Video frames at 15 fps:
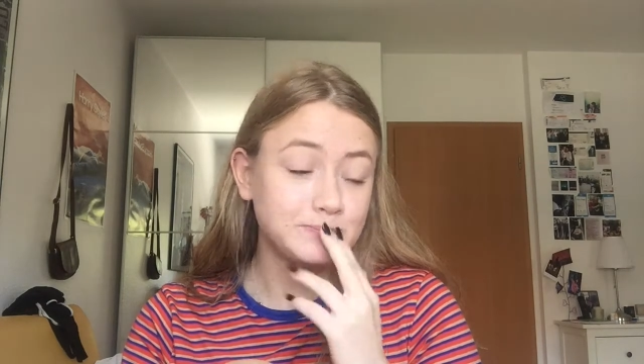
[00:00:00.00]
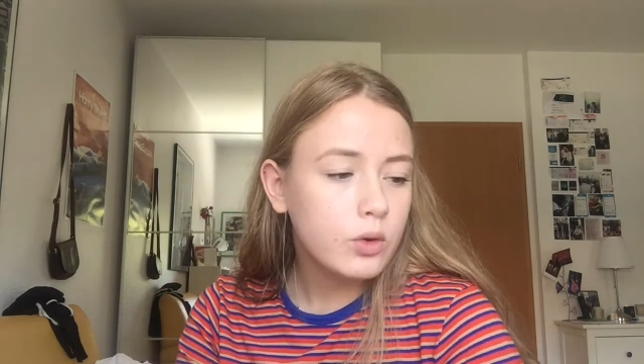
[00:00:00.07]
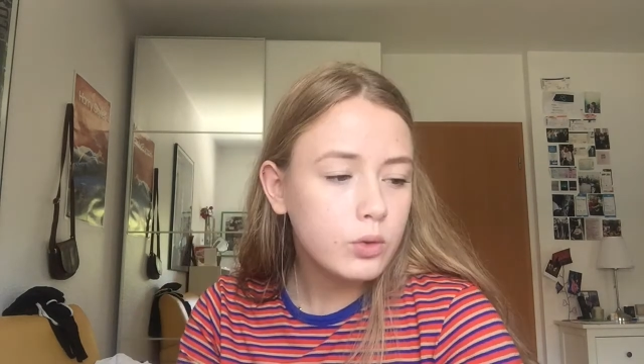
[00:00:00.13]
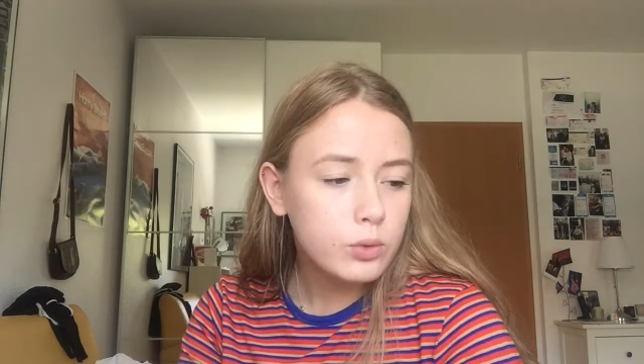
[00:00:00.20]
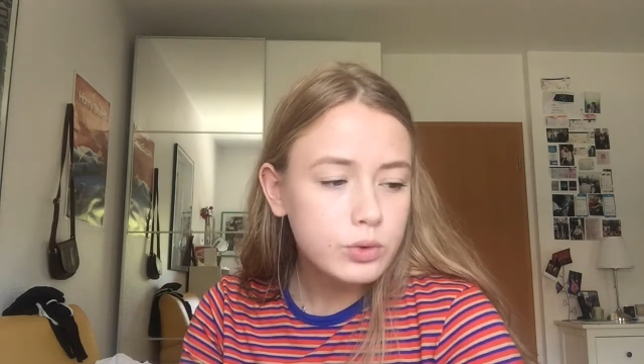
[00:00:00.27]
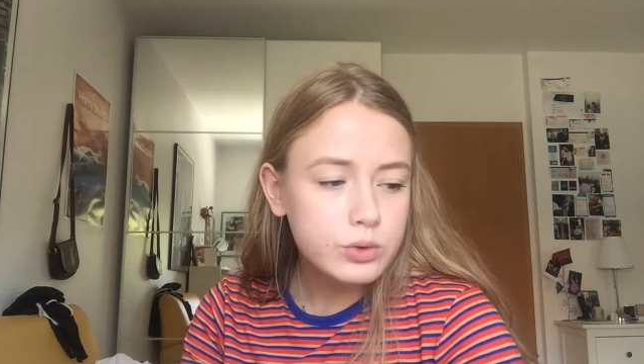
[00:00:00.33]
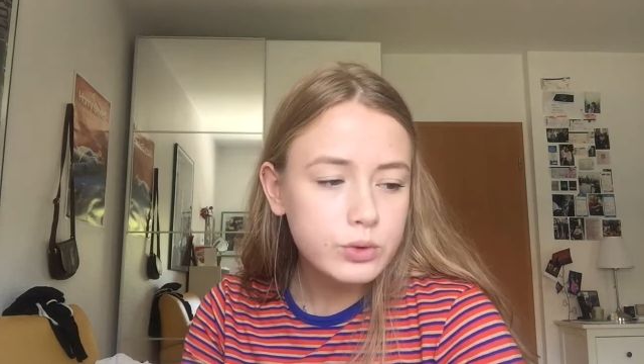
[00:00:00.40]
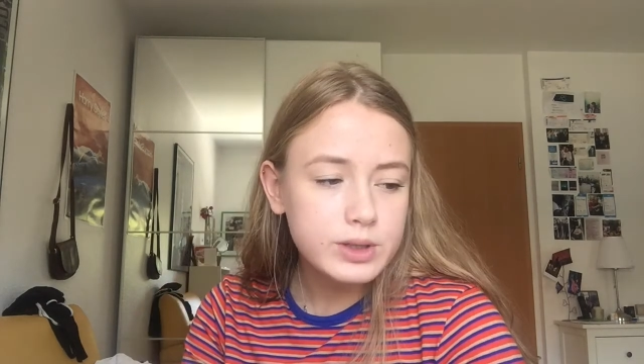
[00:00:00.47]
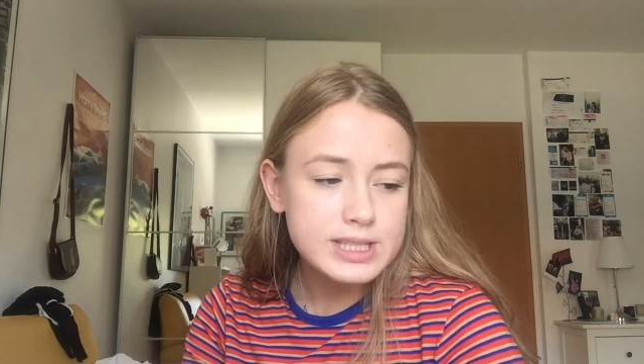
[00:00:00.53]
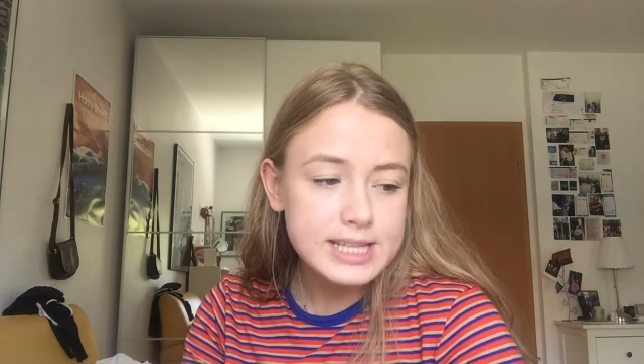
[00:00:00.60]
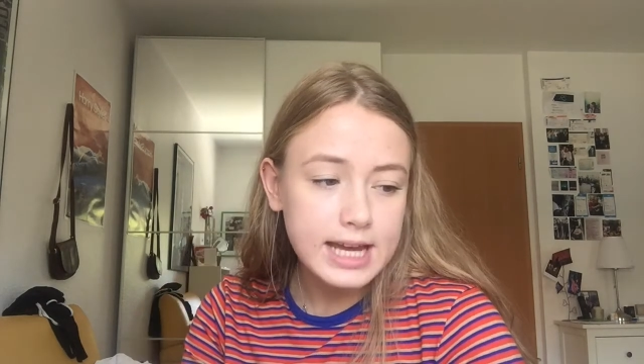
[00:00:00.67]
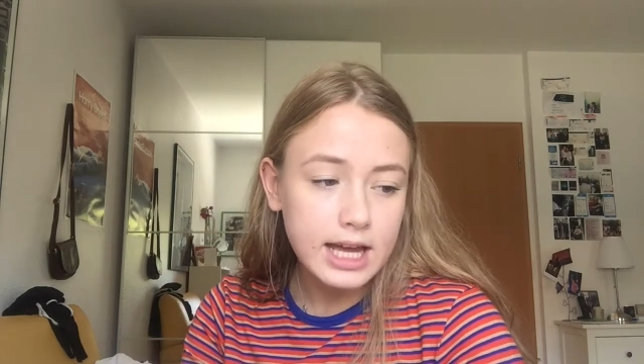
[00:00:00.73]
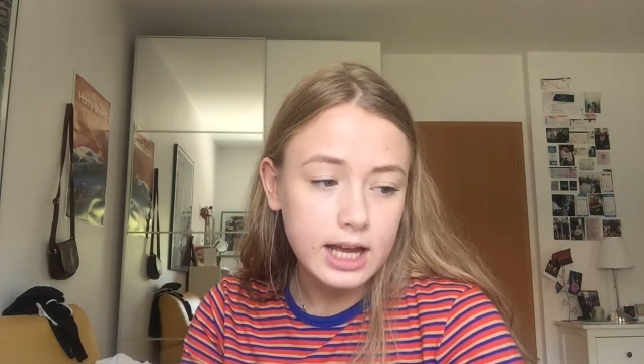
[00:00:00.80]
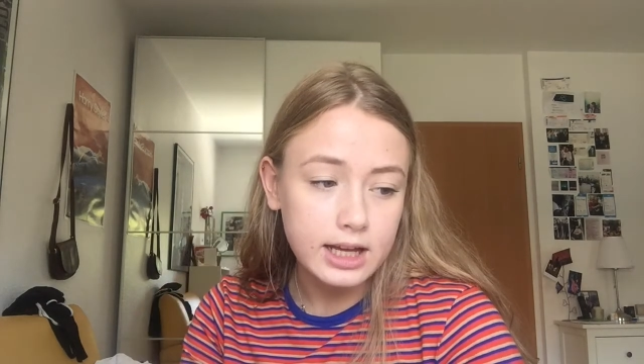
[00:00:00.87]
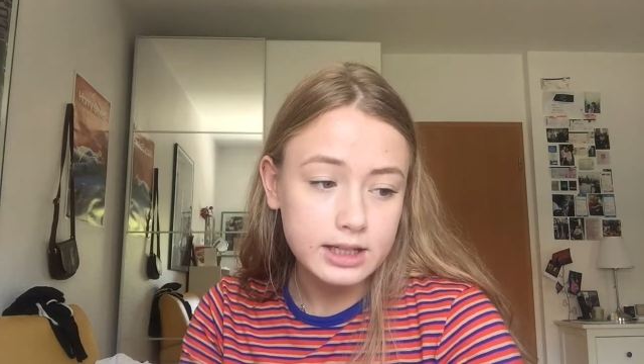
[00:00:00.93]
Who do you
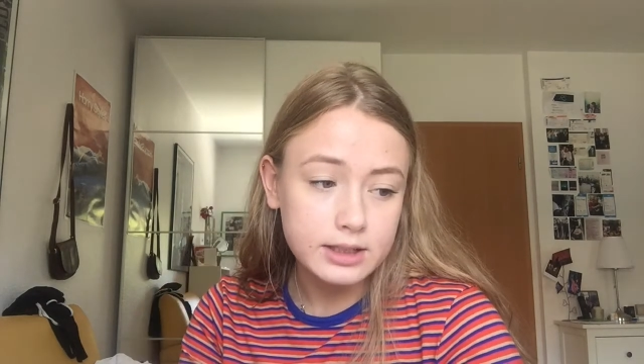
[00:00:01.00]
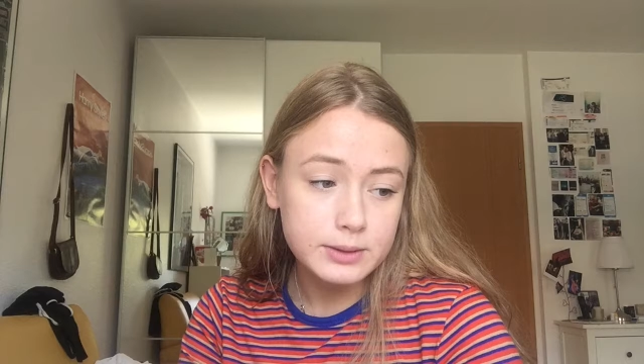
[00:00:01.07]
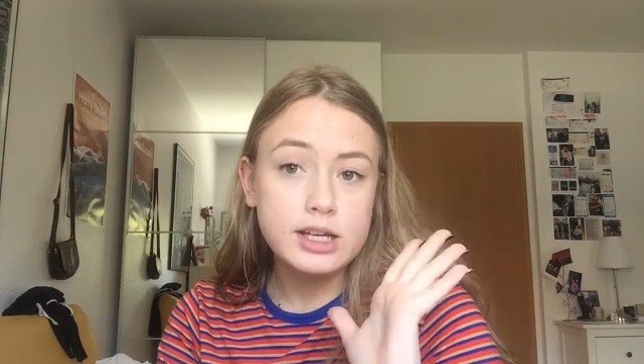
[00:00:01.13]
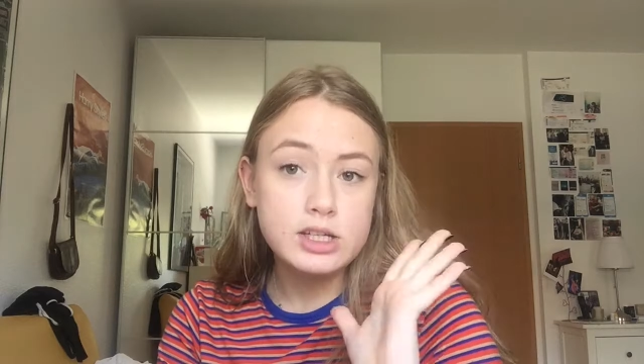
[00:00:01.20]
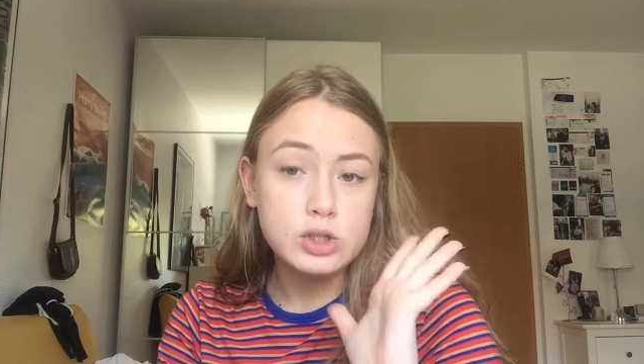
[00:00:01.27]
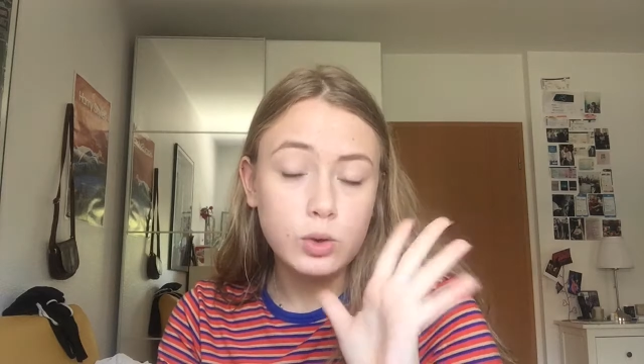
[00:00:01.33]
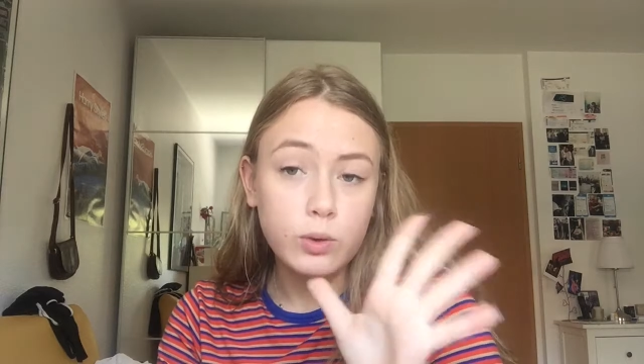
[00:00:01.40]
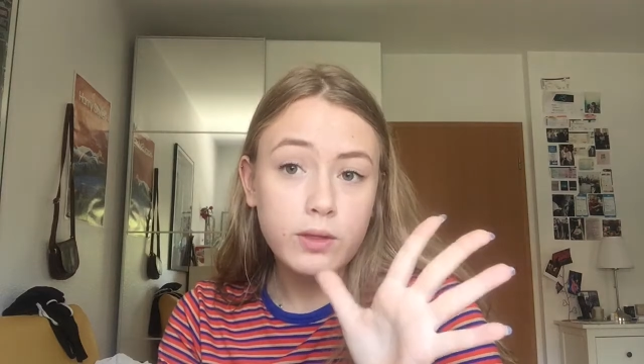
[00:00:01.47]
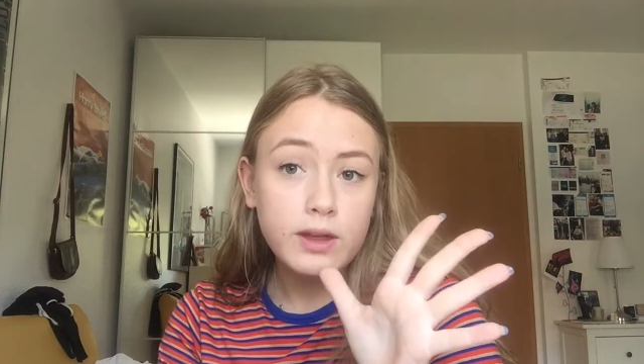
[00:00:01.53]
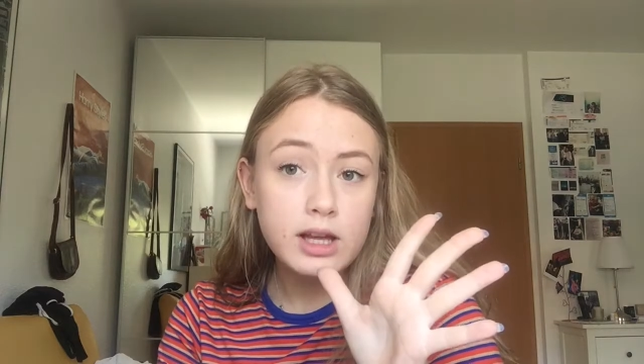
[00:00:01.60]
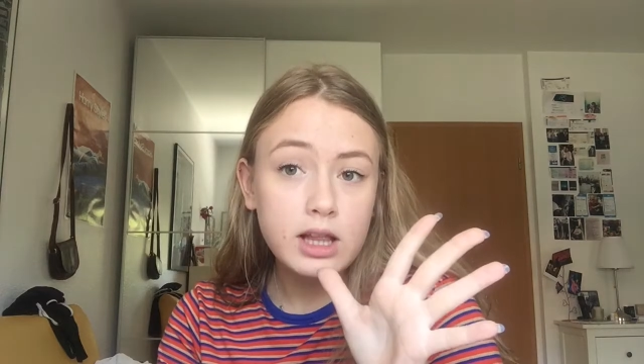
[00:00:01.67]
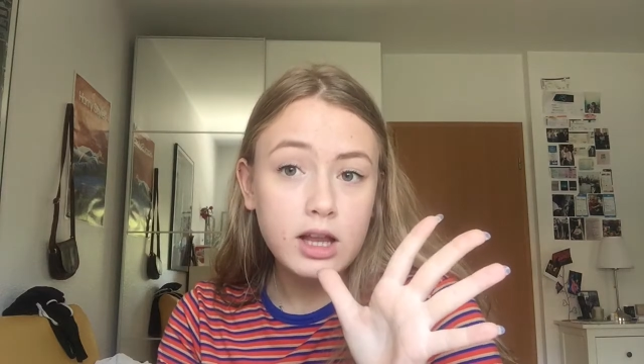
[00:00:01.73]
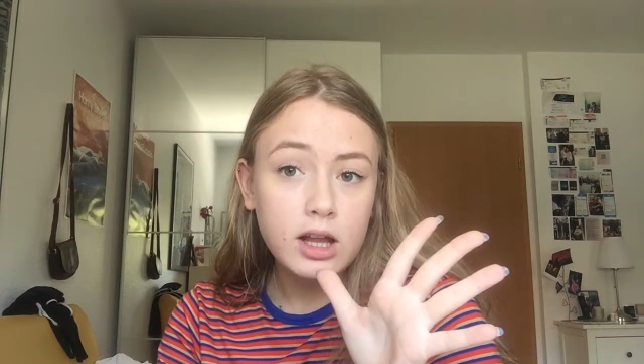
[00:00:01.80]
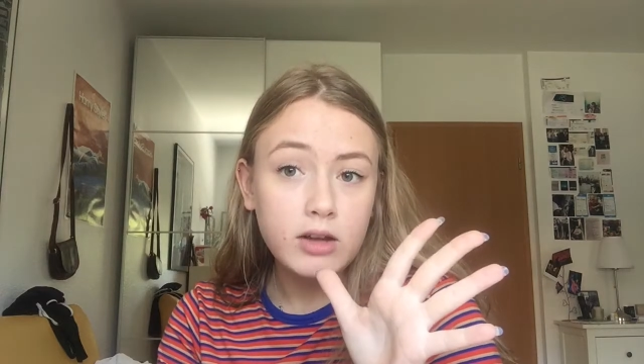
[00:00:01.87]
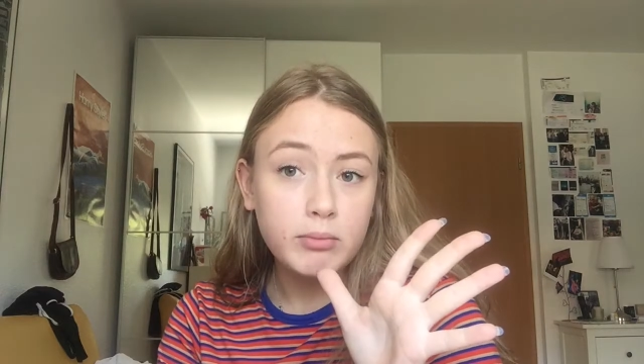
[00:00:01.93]
tag? I don't
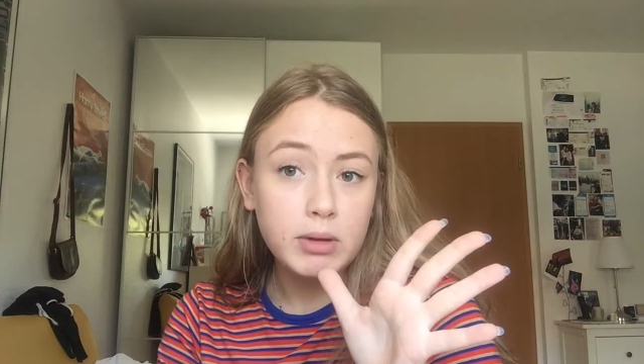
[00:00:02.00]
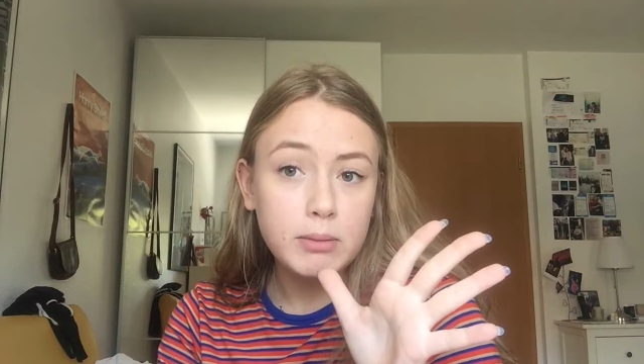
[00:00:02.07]
think a lot of